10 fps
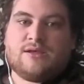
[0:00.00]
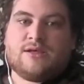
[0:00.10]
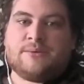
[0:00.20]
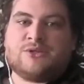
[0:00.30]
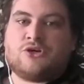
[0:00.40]

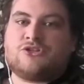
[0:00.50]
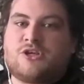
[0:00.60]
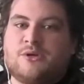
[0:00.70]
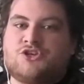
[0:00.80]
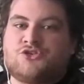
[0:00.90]
He was also
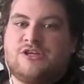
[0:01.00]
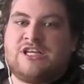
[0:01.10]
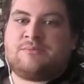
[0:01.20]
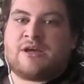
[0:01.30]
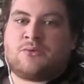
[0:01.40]

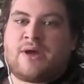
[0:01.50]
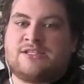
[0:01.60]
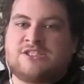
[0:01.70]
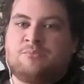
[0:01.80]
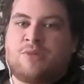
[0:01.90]
intrigued by the ways
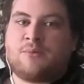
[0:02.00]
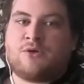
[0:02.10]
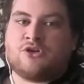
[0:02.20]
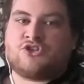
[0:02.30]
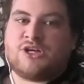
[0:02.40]
that pop
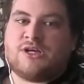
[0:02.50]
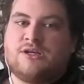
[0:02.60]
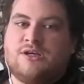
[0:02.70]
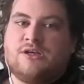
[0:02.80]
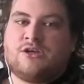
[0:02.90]
culture
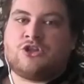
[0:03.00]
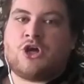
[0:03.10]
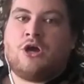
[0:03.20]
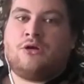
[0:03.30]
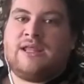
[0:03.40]
could
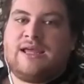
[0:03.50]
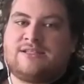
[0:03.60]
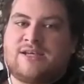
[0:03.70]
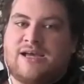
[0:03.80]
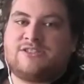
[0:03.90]
not only
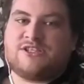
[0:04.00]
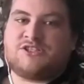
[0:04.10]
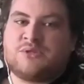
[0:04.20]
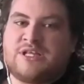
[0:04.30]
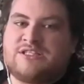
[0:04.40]
entice us
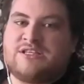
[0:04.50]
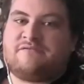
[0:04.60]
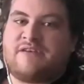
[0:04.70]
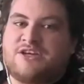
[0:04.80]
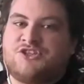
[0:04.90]
with its
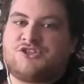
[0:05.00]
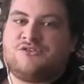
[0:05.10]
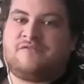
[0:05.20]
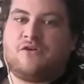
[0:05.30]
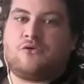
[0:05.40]
infectious
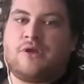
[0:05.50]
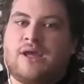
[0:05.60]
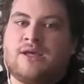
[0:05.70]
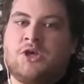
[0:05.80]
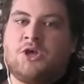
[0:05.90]
euphoria,
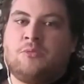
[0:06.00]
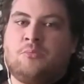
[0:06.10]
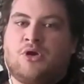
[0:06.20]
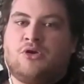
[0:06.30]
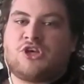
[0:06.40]

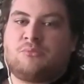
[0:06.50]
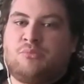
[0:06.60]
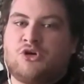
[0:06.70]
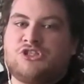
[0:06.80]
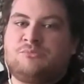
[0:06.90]
but also
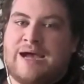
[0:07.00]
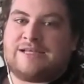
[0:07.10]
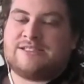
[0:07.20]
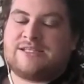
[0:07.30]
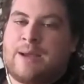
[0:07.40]
push
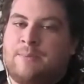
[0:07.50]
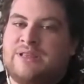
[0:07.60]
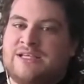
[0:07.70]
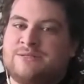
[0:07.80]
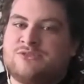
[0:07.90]
past
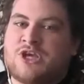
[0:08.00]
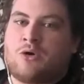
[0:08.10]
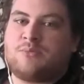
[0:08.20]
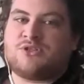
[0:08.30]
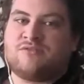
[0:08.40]
capitalism's co
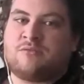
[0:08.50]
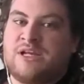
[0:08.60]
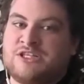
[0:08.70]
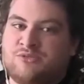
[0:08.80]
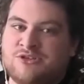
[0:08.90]
option of the
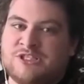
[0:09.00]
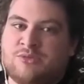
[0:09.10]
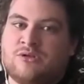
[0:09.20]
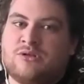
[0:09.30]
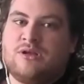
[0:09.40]
pleasure
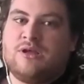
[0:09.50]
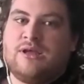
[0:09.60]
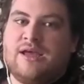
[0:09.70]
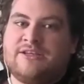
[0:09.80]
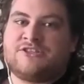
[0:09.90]
principle
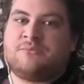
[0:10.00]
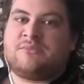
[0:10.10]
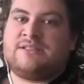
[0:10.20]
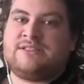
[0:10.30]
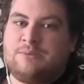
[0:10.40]
into
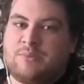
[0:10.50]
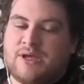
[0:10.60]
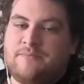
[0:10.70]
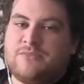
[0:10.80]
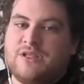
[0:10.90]
something
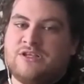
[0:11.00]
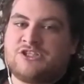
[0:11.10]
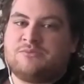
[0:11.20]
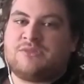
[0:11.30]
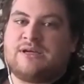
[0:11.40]
deeper,
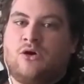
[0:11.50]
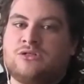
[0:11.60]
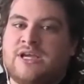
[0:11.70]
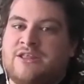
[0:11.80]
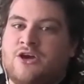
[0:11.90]
something
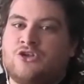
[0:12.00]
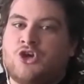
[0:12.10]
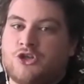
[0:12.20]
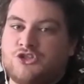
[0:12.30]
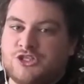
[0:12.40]
altogether
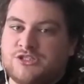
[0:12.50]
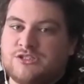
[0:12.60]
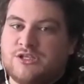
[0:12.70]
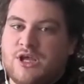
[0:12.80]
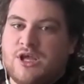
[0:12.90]
unconscious,
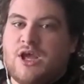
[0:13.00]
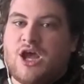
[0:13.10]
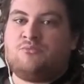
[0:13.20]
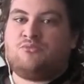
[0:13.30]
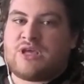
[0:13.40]

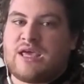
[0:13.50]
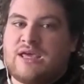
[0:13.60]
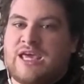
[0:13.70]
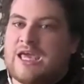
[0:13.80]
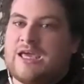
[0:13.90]
and bring it
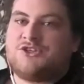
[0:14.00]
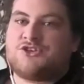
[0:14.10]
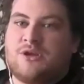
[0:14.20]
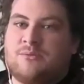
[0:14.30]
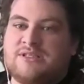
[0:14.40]
kicking and
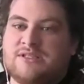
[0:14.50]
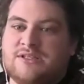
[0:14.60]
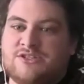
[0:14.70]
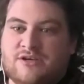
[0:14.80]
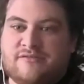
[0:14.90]
screaming to the
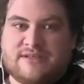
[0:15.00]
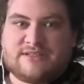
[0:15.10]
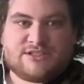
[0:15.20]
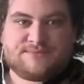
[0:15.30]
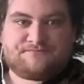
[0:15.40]
surface.